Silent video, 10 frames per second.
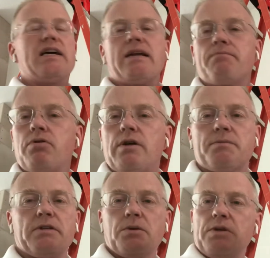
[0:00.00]
pull,
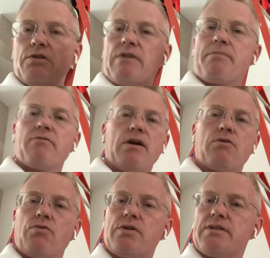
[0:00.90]
especially when you wrap around
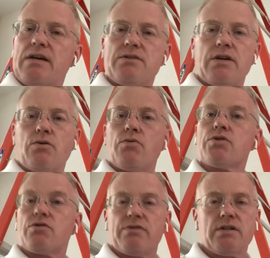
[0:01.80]
corners, outside corners
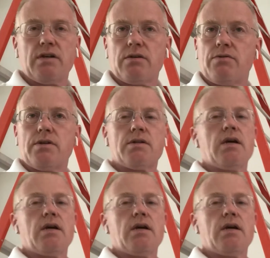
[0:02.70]
or inside corners.